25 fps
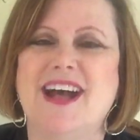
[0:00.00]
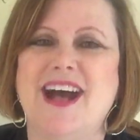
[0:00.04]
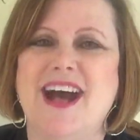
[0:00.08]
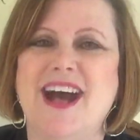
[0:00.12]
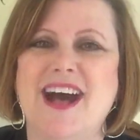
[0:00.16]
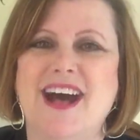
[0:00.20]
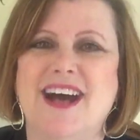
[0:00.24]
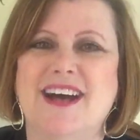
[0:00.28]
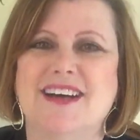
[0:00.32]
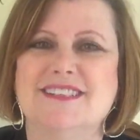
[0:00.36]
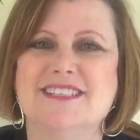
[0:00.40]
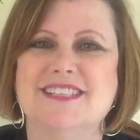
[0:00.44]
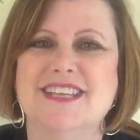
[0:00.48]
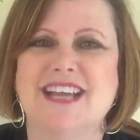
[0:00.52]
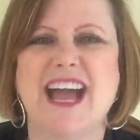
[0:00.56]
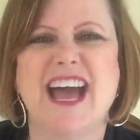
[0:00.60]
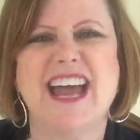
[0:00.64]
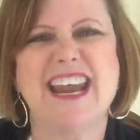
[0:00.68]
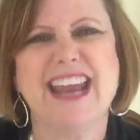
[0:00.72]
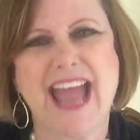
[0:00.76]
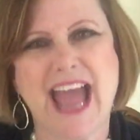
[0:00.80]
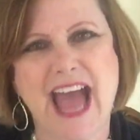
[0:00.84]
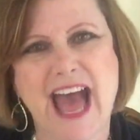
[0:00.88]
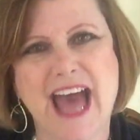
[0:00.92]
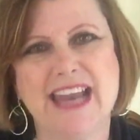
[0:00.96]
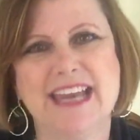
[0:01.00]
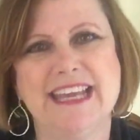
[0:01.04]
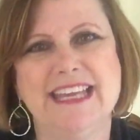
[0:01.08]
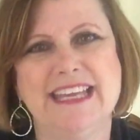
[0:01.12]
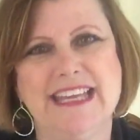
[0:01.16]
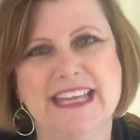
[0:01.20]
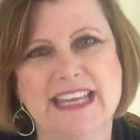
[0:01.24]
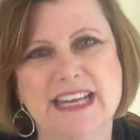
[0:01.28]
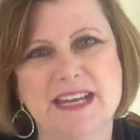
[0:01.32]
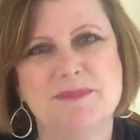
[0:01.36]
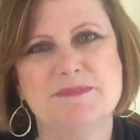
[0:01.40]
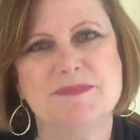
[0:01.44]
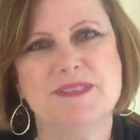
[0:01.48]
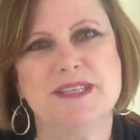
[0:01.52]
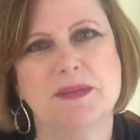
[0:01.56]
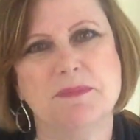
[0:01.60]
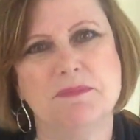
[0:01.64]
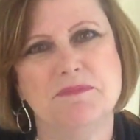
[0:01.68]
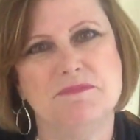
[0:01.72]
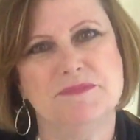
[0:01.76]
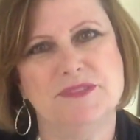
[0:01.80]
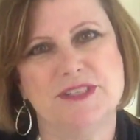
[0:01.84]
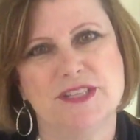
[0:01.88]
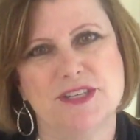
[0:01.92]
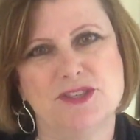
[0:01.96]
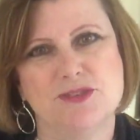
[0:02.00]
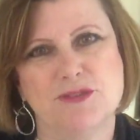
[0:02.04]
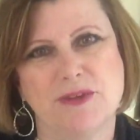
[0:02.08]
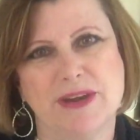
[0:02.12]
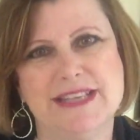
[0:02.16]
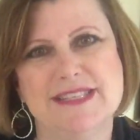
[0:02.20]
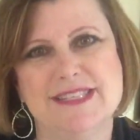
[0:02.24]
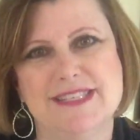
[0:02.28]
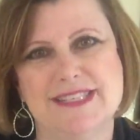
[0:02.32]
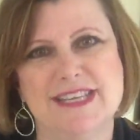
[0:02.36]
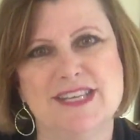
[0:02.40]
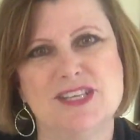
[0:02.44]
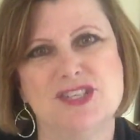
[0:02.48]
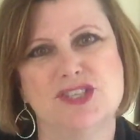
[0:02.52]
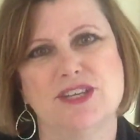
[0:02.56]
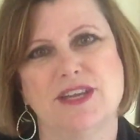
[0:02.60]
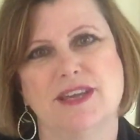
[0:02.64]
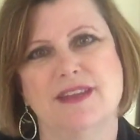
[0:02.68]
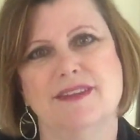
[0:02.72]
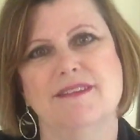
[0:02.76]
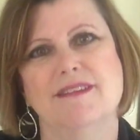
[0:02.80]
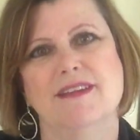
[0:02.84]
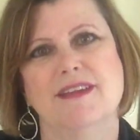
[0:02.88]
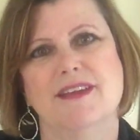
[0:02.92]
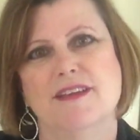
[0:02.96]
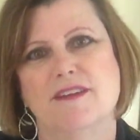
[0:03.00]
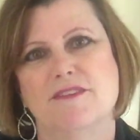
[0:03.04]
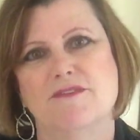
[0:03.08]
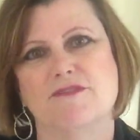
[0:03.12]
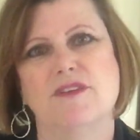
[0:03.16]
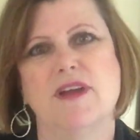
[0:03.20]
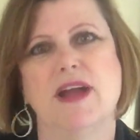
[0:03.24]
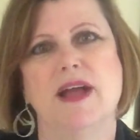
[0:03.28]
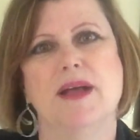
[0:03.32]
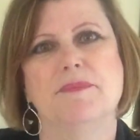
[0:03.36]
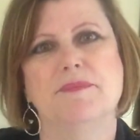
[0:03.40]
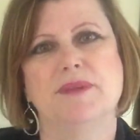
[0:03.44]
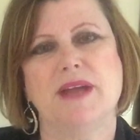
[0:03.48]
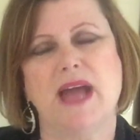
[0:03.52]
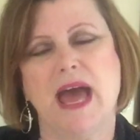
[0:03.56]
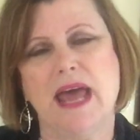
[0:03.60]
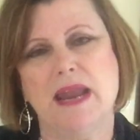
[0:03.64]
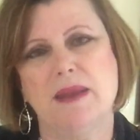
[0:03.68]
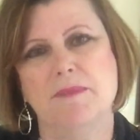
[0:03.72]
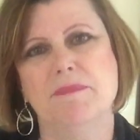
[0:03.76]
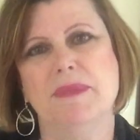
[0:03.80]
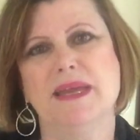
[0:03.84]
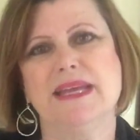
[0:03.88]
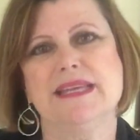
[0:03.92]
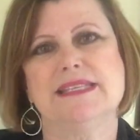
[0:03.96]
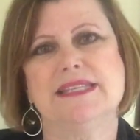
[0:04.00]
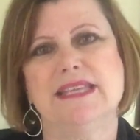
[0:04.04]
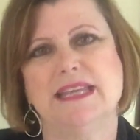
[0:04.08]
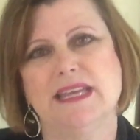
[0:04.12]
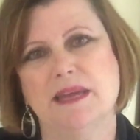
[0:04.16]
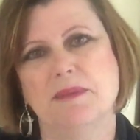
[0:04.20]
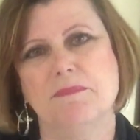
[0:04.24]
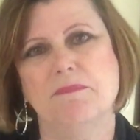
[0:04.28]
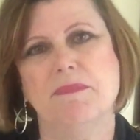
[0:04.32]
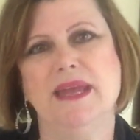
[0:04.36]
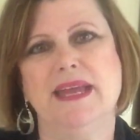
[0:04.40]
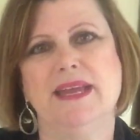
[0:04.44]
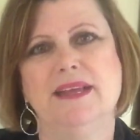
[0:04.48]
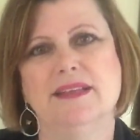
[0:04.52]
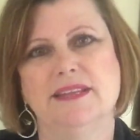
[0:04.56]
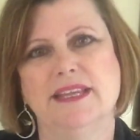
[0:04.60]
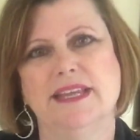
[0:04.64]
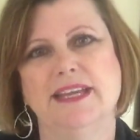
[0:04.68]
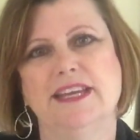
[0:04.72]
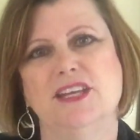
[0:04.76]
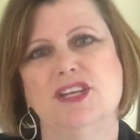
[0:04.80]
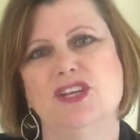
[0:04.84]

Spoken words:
to kind of how to get them to transition from kind of mixing and mingling.